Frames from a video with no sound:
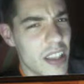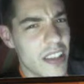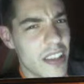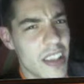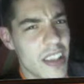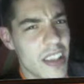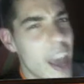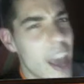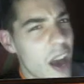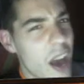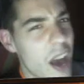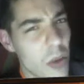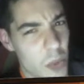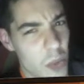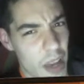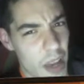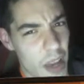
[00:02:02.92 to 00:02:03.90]
coward's
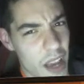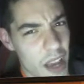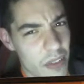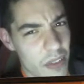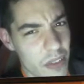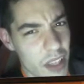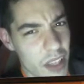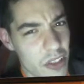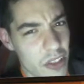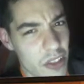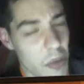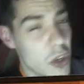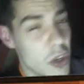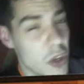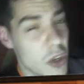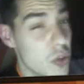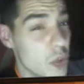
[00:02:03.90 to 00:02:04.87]
way out of a relationship.
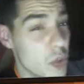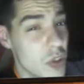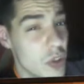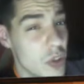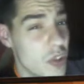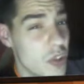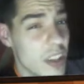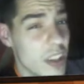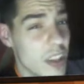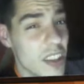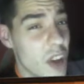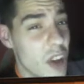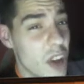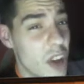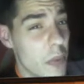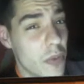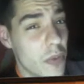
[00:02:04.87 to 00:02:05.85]
When you said the night
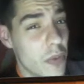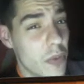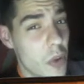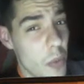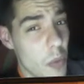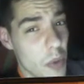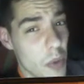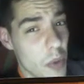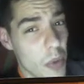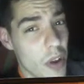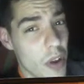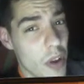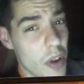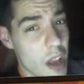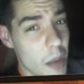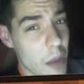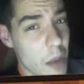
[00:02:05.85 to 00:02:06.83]
before when we broke
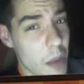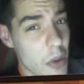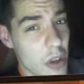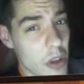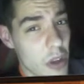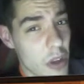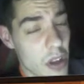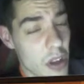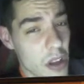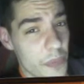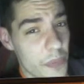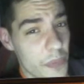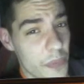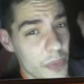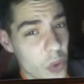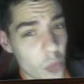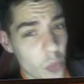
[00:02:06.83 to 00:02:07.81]
up,
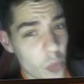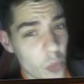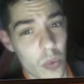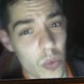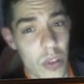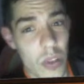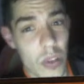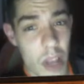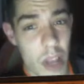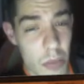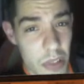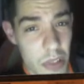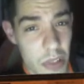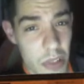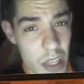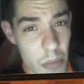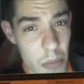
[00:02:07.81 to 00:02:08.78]
come
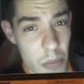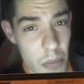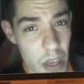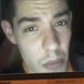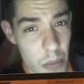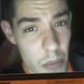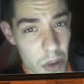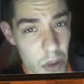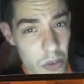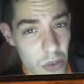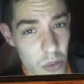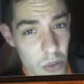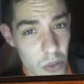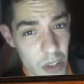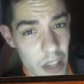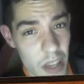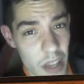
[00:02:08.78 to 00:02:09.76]
see me at my school the
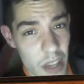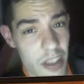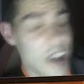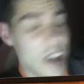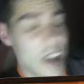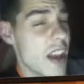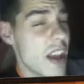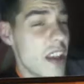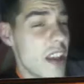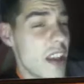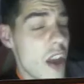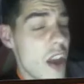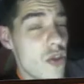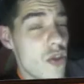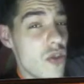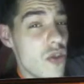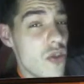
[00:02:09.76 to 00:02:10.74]
next day. Now,
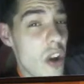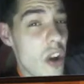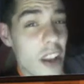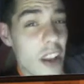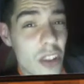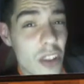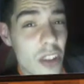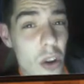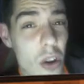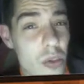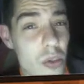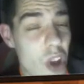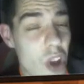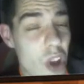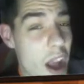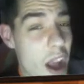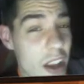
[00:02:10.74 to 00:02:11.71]
I told you I
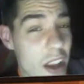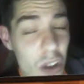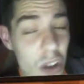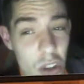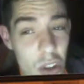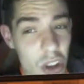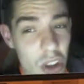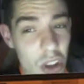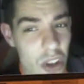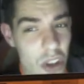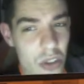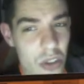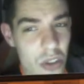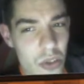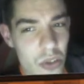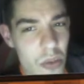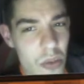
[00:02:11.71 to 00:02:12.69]
could not go to your
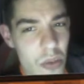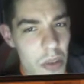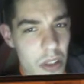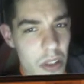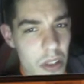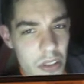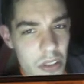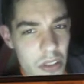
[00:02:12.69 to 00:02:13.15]
school because,